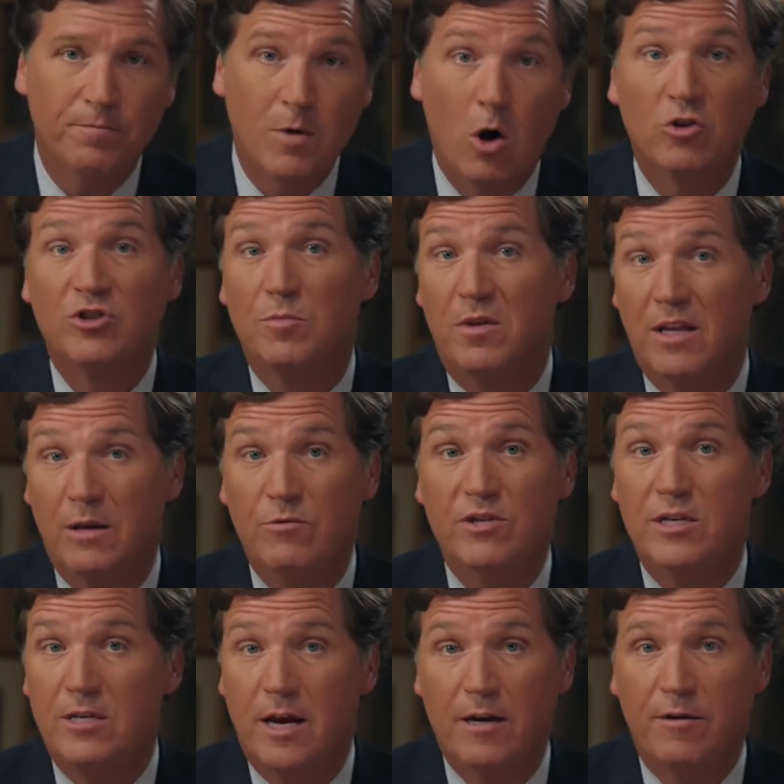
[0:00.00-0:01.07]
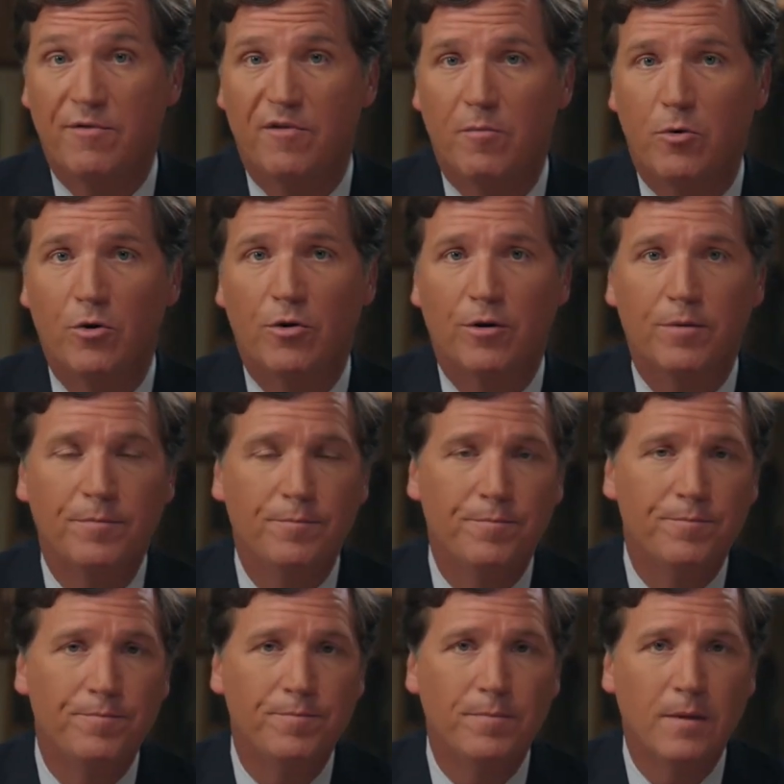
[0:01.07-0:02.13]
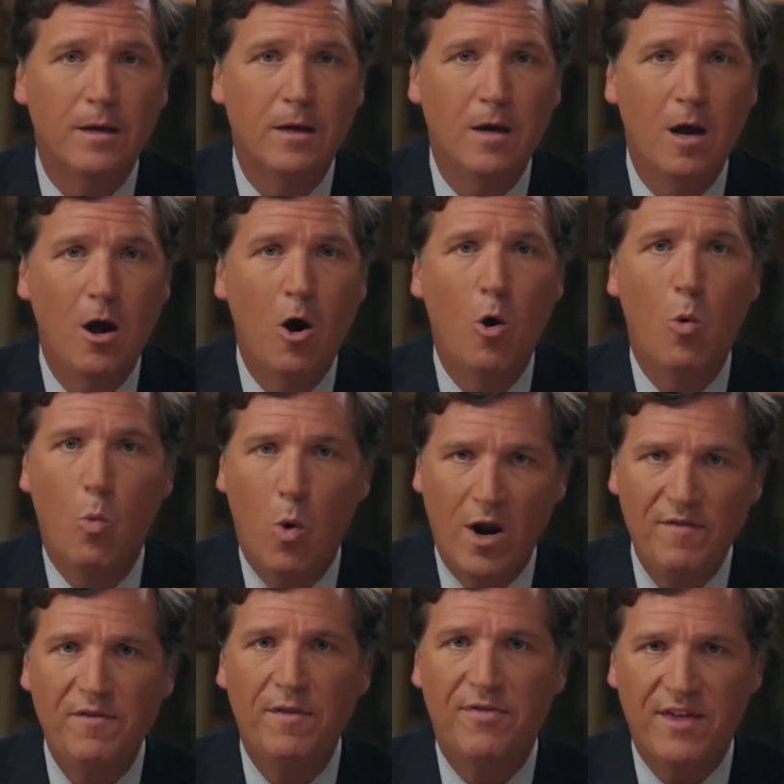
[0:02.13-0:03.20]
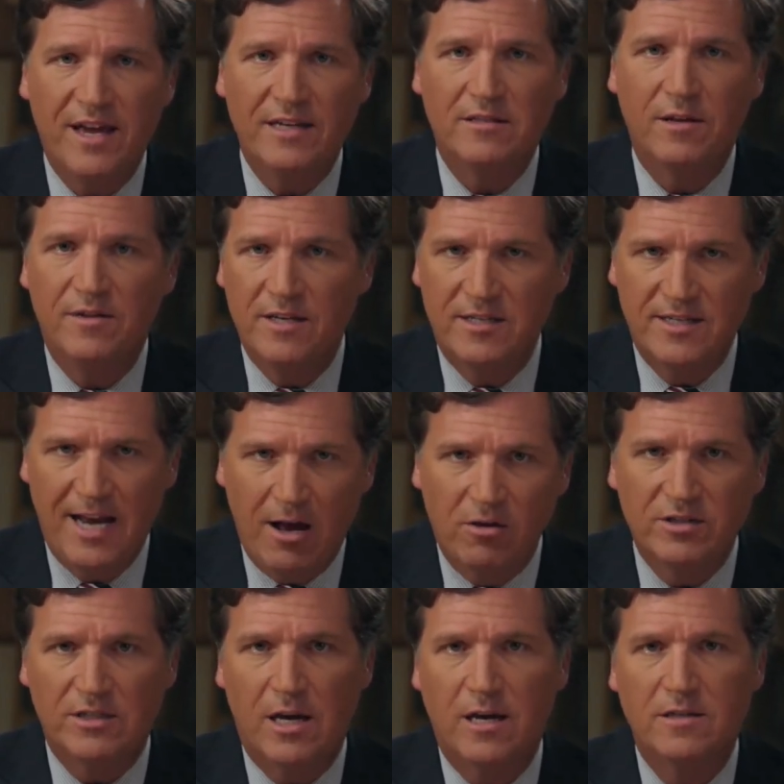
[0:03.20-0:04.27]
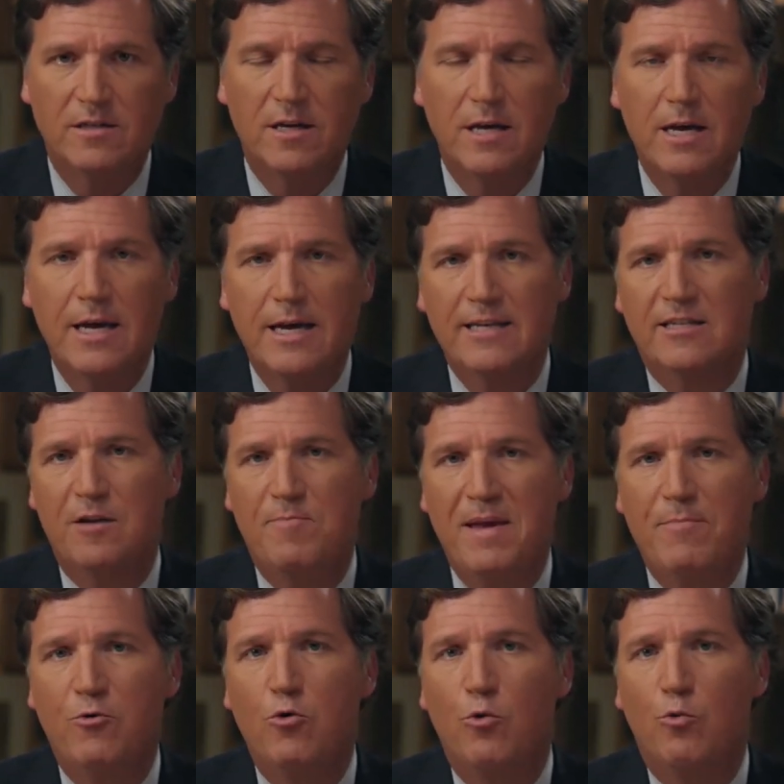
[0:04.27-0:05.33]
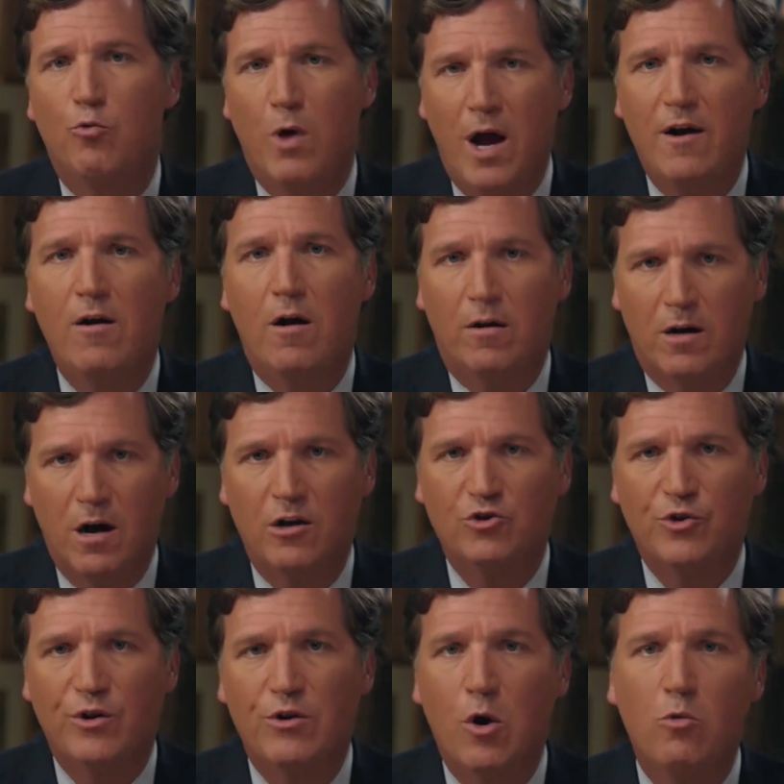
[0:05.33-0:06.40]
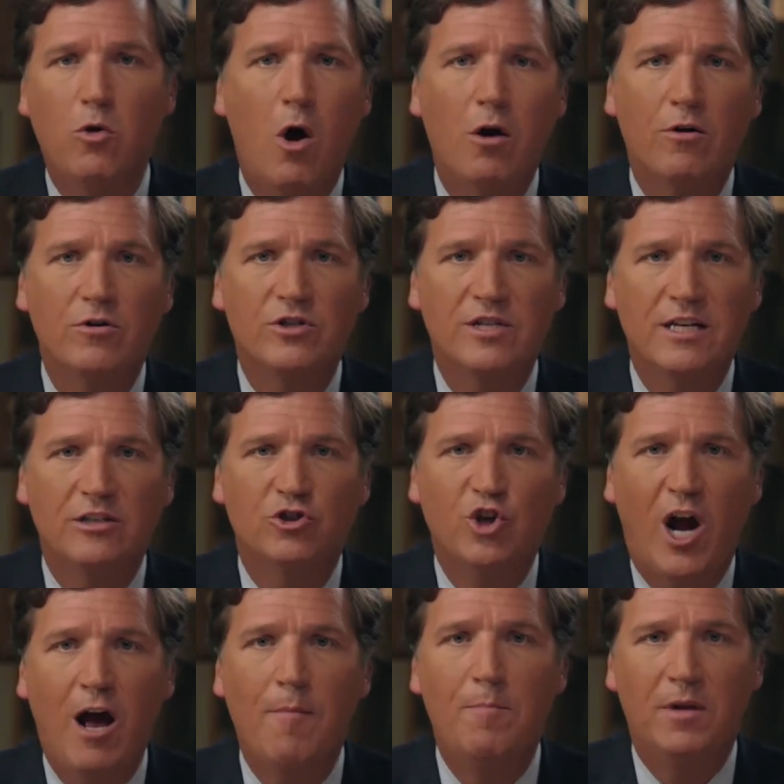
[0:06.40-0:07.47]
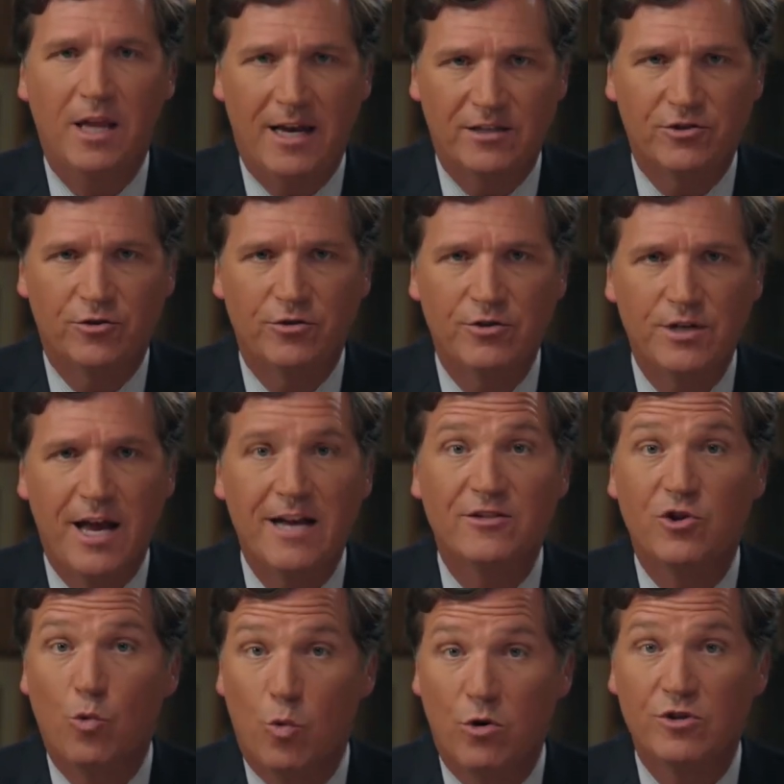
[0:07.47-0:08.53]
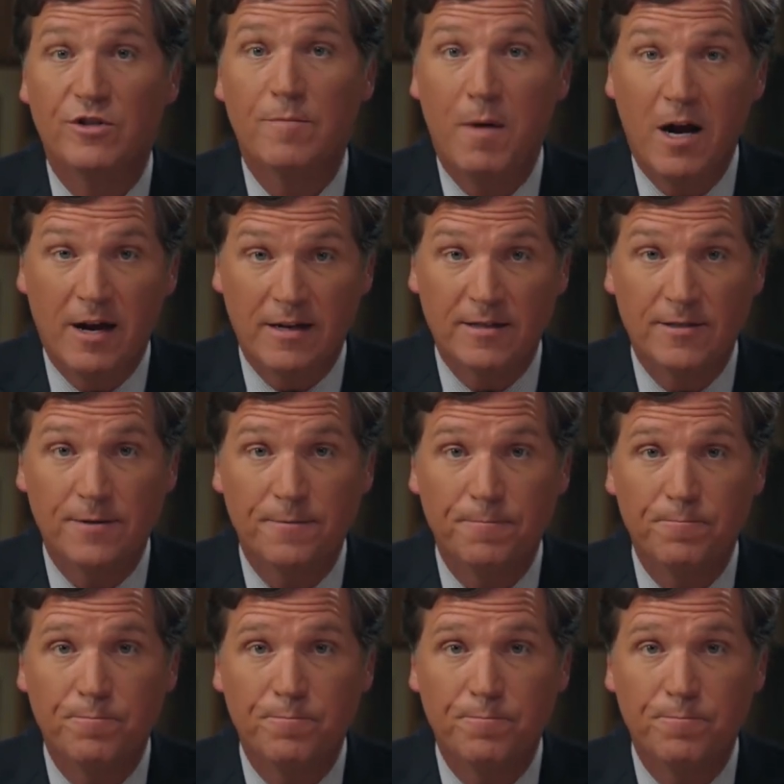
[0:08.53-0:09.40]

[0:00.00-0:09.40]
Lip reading: Ultimately, he was indicted for murder. One of the things that this tells us is the people who run our country no longer see child molesters as the worst among us.